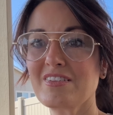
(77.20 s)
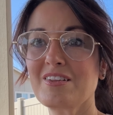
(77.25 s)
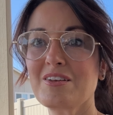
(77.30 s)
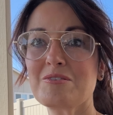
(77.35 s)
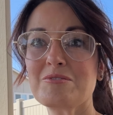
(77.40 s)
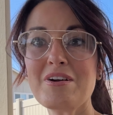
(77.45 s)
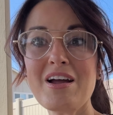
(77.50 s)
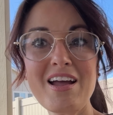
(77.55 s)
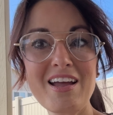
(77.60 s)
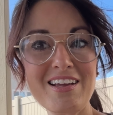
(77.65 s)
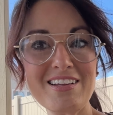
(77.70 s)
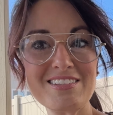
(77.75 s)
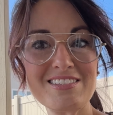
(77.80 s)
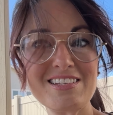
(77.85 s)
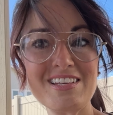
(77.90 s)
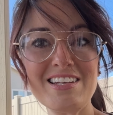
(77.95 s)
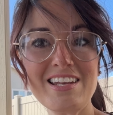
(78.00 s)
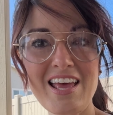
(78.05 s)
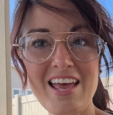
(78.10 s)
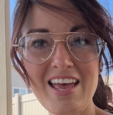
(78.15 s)
Right,
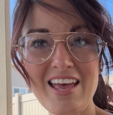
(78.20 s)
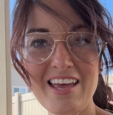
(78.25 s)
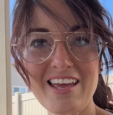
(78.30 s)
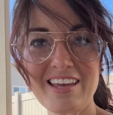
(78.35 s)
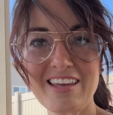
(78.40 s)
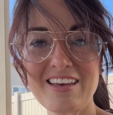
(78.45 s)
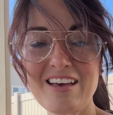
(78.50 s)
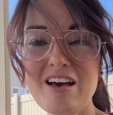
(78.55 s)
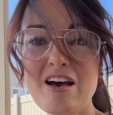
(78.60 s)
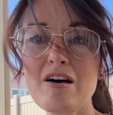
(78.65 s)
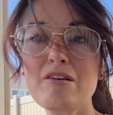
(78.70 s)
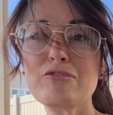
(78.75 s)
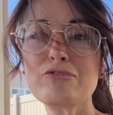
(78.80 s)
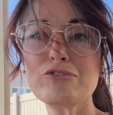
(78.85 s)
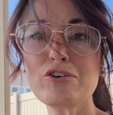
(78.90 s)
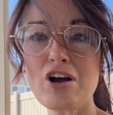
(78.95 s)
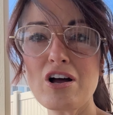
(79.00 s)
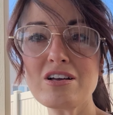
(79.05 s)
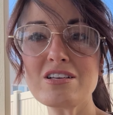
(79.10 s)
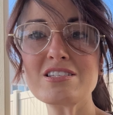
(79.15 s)
an egg.
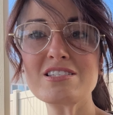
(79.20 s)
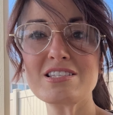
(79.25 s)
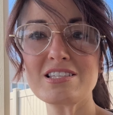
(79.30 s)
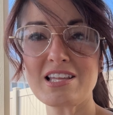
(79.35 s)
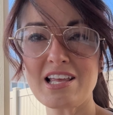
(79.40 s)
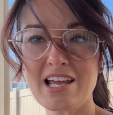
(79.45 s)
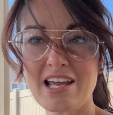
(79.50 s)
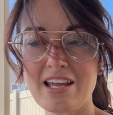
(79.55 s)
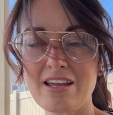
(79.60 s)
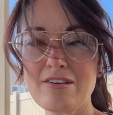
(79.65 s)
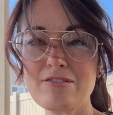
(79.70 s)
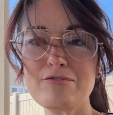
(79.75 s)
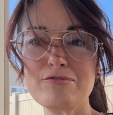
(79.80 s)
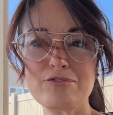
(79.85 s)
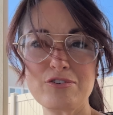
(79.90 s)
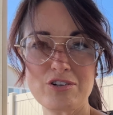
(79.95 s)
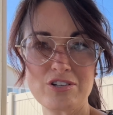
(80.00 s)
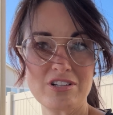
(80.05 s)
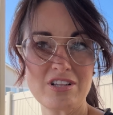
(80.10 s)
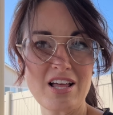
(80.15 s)
Frogs lay
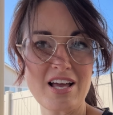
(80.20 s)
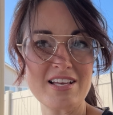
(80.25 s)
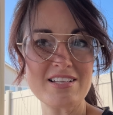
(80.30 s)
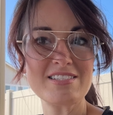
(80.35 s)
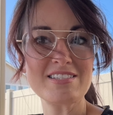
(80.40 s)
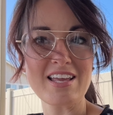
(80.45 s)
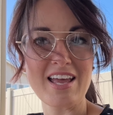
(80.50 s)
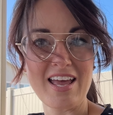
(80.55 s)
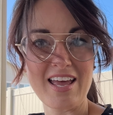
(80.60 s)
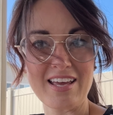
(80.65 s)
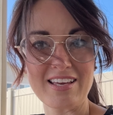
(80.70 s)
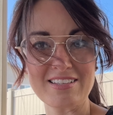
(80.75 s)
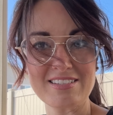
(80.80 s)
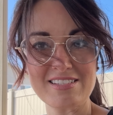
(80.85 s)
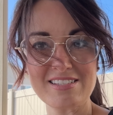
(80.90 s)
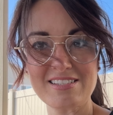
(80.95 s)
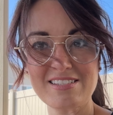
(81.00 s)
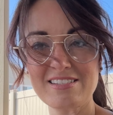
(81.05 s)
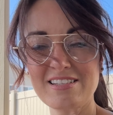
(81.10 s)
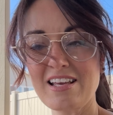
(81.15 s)
fertilized
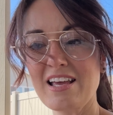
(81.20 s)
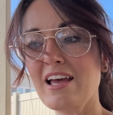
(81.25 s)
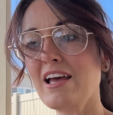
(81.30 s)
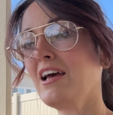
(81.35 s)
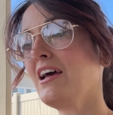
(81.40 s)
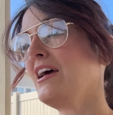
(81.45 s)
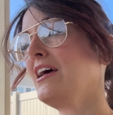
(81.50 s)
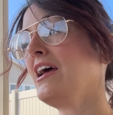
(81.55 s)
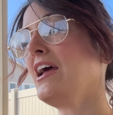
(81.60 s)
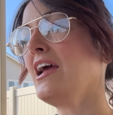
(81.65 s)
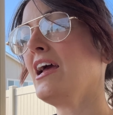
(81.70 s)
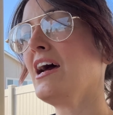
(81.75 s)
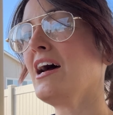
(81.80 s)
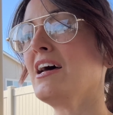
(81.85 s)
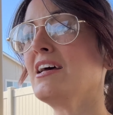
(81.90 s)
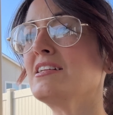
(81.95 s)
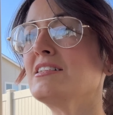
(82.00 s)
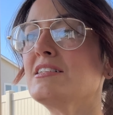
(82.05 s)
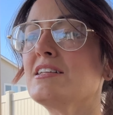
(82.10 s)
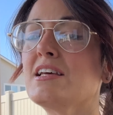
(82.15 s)
eggs.
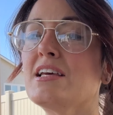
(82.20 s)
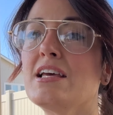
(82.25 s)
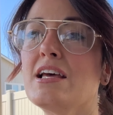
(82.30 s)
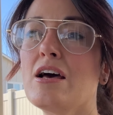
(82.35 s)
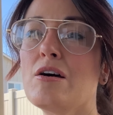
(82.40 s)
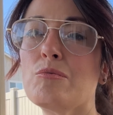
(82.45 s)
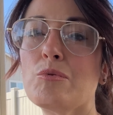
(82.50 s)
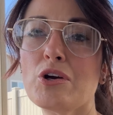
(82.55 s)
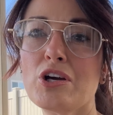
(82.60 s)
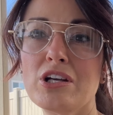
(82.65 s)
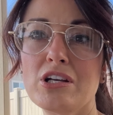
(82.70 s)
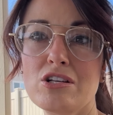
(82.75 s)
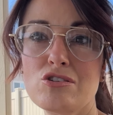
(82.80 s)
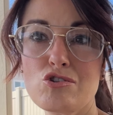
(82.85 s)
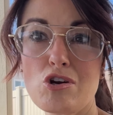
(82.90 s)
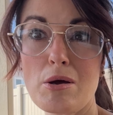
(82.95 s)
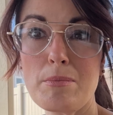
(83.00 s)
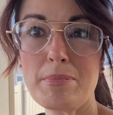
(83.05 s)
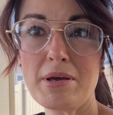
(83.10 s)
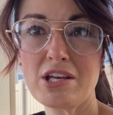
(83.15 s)
And we're going to
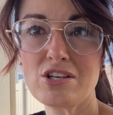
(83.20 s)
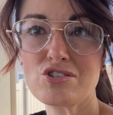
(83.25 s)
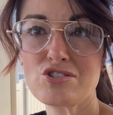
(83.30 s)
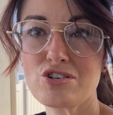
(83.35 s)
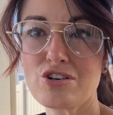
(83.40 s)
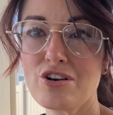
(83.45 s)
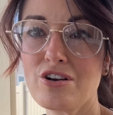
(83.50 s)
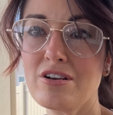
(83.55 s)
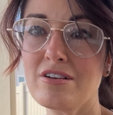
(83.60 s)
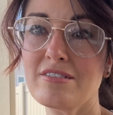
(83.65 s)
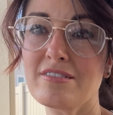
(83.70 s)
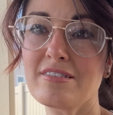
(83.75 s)
draw a picture.